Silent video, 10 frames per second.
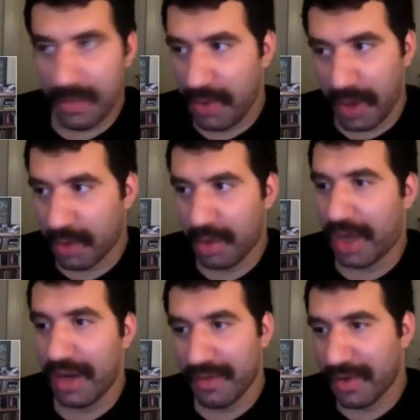you know
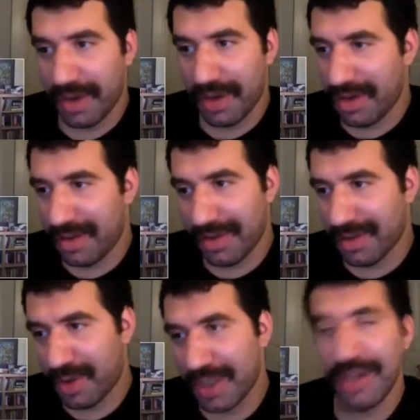creative uh,
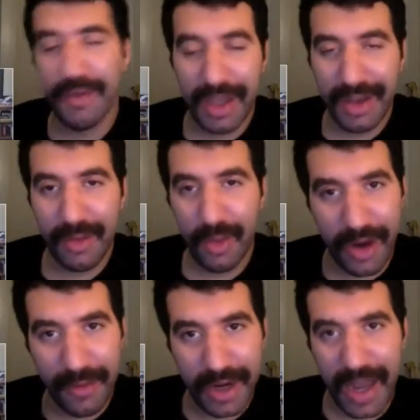creativity
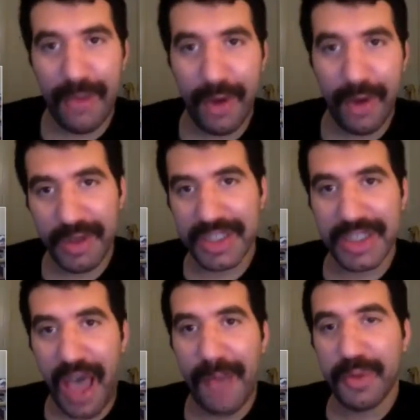wherever it wherever it
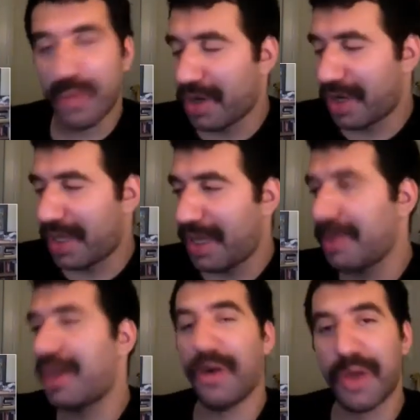stopped we're going to keep it
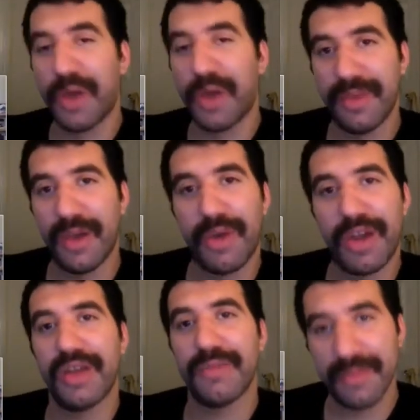going and we're
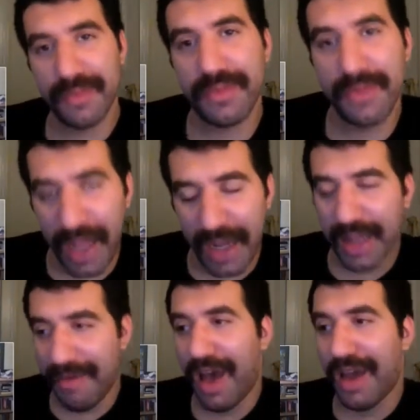going to let it
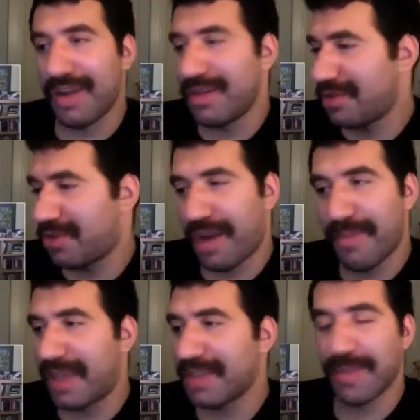live on and try to
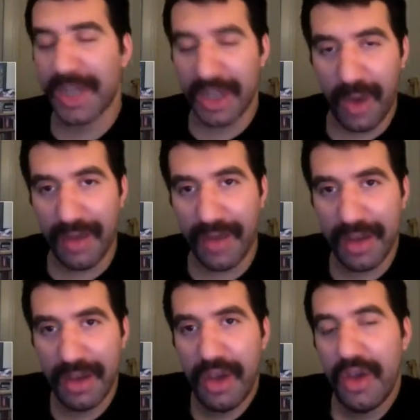make something new out of
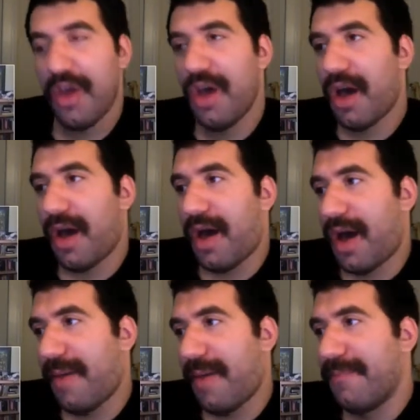it
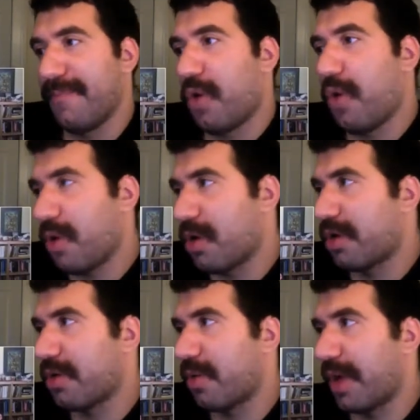um,
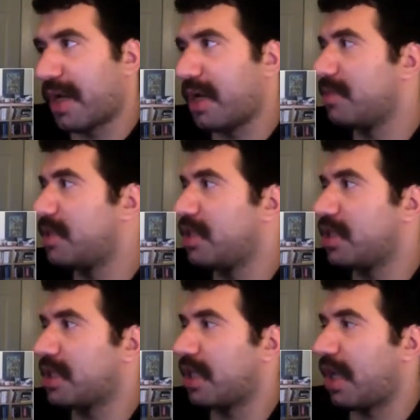or when it comes to
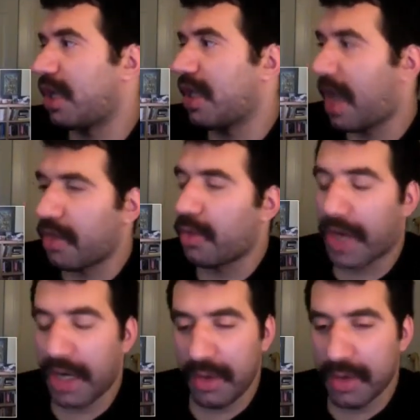just like a lot of the work
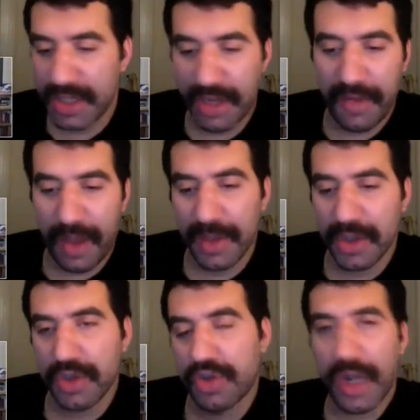I do with Cinefamily is
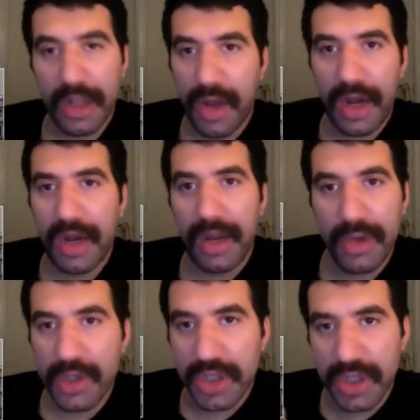just trailer editing,
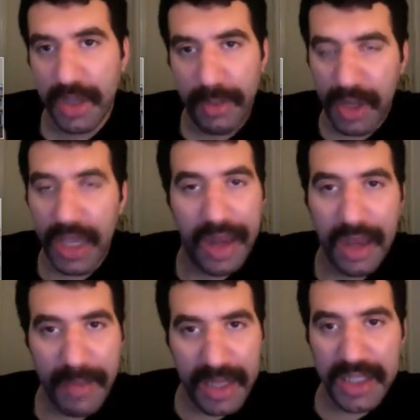where it's just communicating
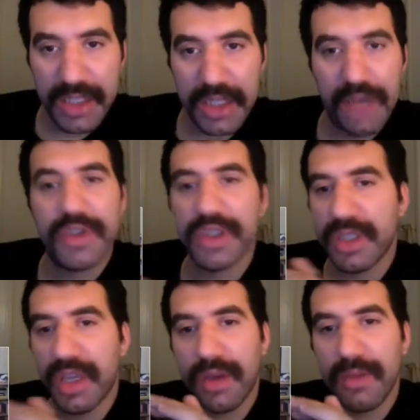a message of just
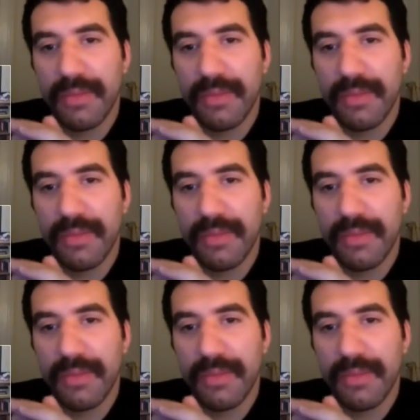like,